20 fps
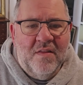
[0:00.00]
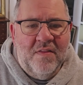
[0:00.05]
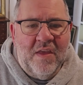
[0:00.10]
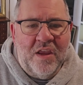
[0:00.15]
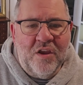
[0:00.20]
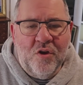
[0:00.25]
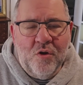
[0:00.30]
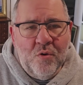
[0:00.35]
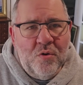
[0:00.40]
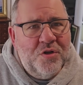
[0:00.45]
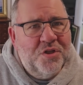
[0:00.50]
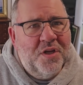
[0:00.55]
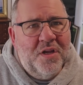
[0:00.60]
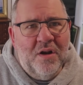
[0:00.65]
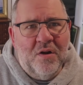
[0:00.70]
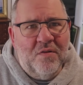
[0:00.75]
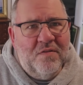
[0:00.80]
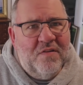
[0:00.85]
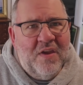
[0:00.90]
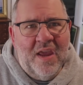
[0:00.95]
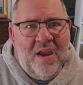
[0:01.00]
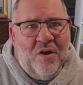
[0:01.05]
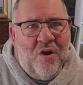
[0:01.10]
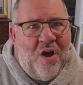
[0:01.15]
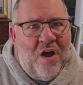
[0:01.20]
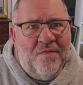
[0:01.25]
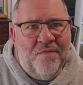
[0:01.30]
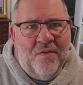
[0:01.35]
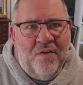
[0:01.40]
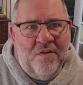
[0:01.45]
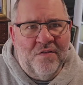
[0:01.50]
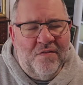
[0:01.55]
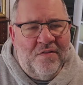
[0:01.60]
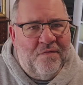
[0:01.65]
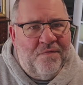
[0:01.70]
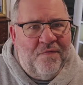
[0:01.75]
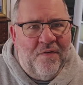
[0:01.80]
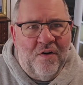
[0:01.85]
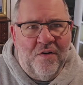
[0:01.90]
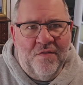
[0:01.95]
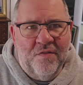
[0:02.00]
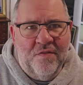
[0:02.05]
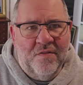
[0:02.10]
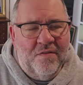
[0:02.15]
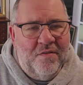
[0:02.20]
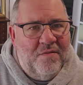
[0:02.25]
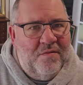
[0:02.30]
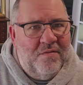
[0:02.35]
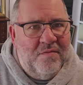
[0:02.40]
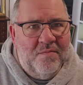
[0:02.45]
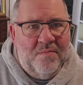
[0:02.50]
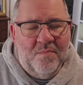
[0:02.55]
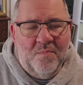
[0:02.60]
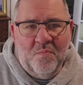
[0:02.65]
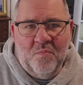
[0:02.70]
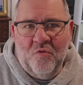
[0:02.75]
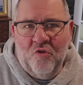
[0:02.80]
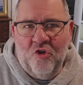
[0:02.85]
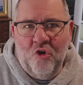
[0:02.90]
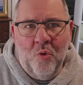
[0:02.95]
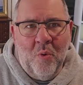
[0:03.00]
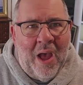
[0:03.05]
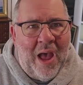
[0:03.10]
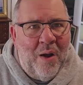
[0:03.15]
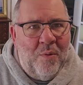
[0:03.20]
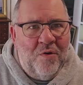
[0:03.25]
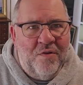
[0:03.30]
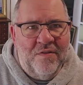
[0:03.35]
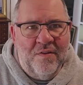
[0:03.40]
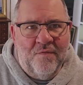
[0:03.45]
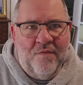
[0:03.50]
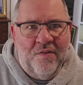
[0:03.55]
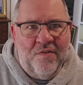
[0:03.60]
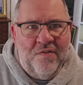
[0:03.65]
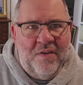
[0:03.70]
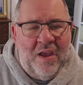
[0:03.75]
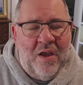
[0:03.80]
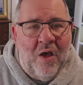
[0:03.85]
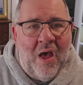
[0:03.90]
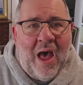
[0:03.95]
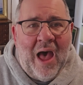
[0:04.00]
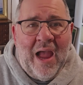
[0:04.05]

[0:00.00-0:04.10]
they usually don't take offers the first 2 hours of a sale.